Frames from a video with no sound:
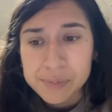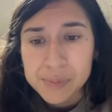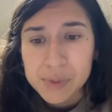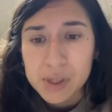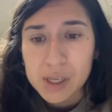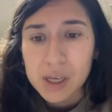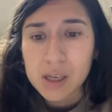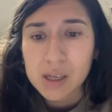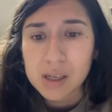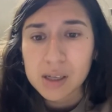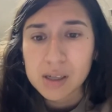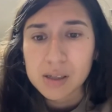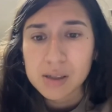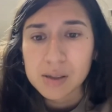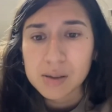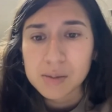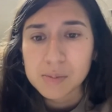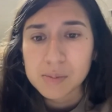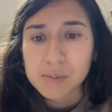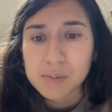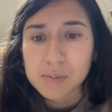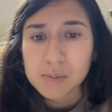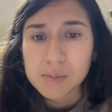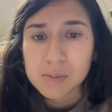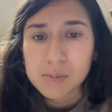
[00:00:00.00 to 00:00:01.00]

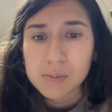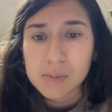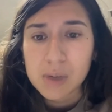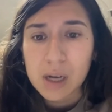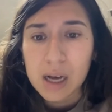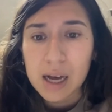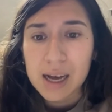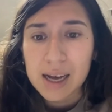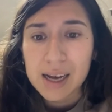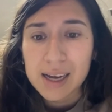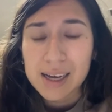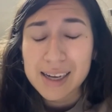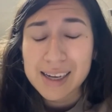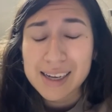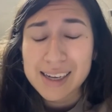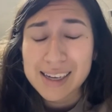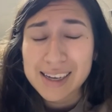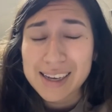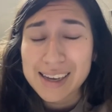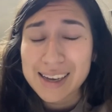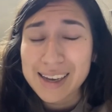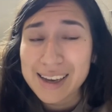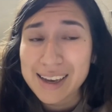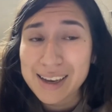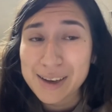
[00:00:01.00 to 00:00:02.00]
um,
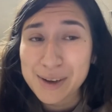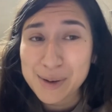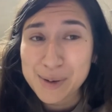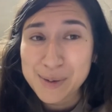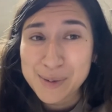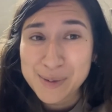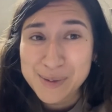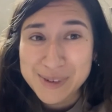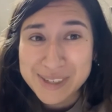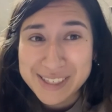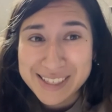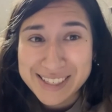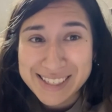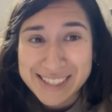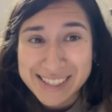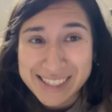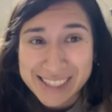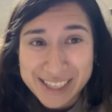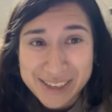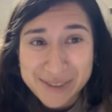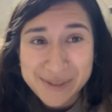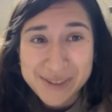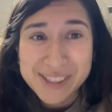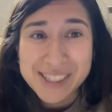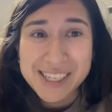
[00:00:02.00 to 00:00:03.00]
I was
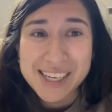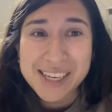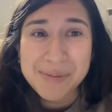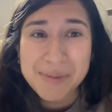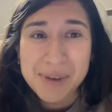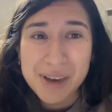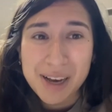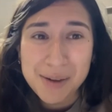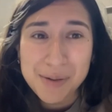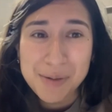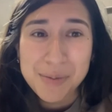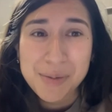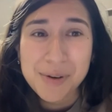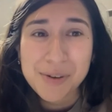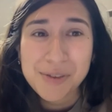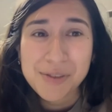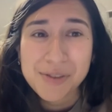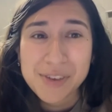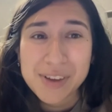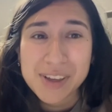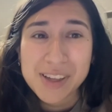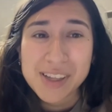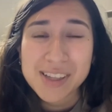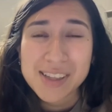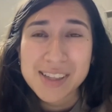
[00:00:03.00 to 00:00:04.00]
late with taking my
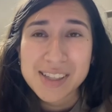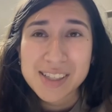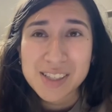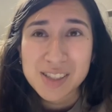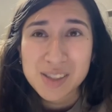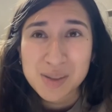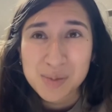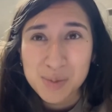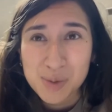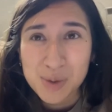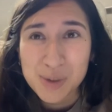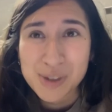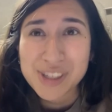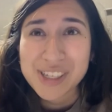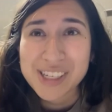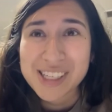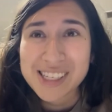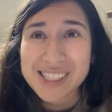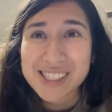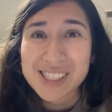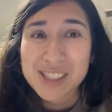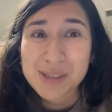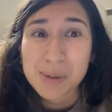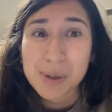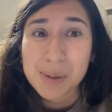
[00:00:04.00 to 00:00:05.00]
ibuprofen this morning,
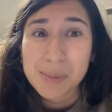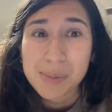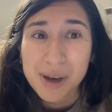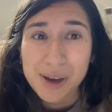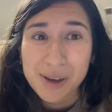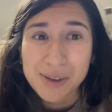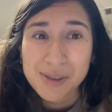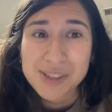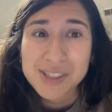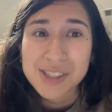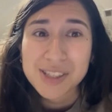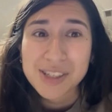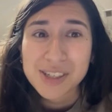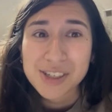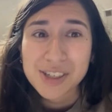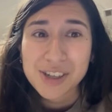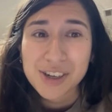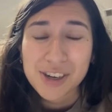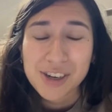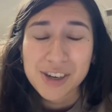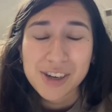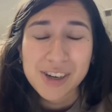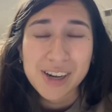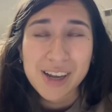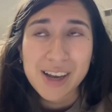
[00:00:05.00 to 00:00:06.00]
so my mouth started
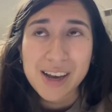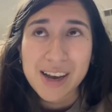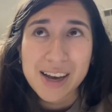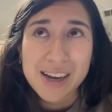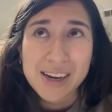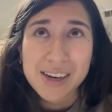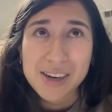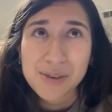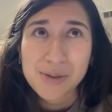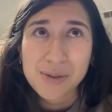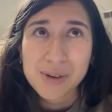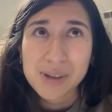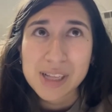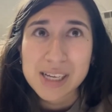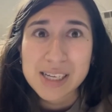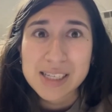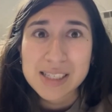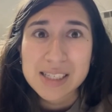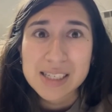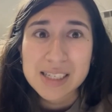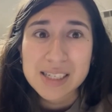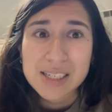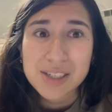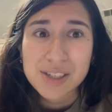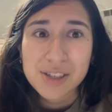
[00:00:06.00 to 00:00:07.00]
hurting. I didn't realize
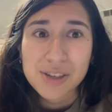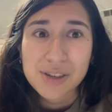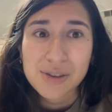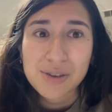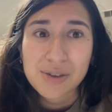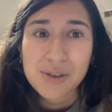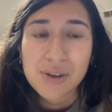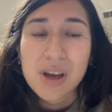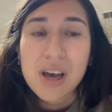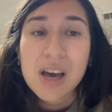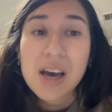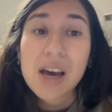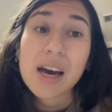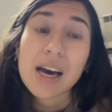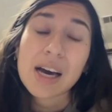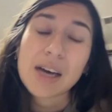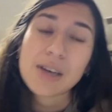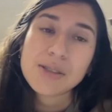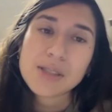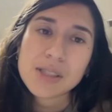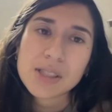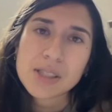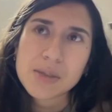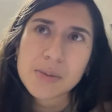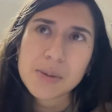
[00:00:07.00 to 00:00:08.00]
it until I
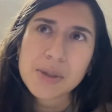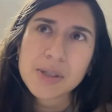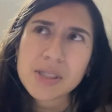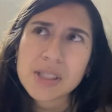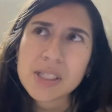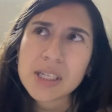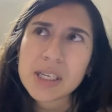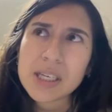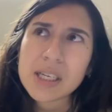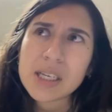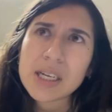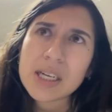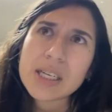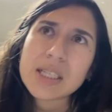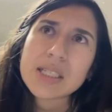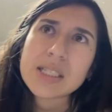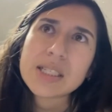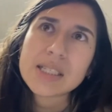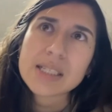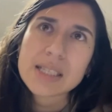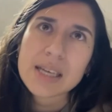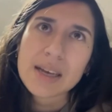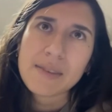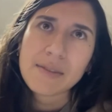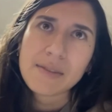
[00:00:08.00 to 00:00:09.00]
was supposed to take it at
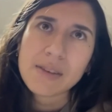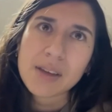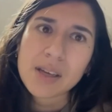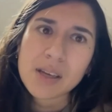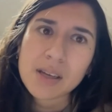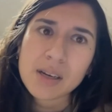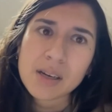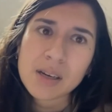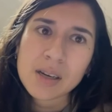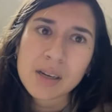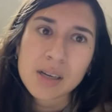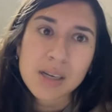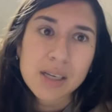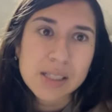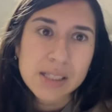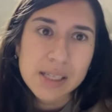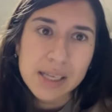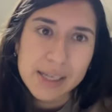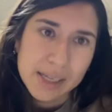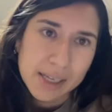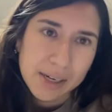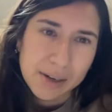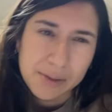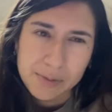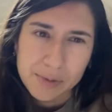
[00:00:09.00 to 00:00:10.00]
7 because I
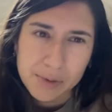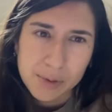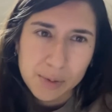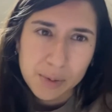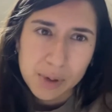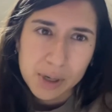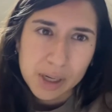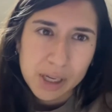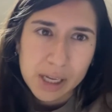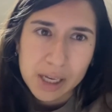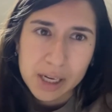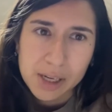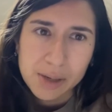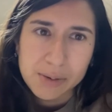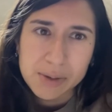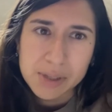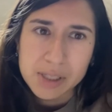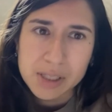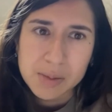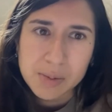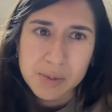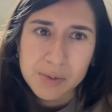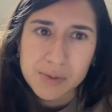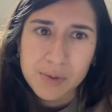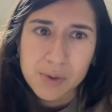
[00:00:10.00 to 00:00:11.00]
get up for work anyways
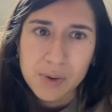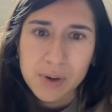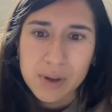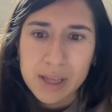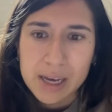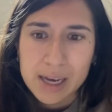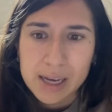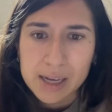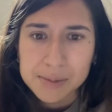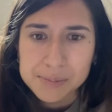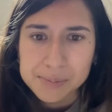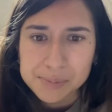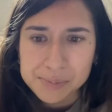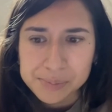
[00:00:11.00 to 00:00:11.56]
before that.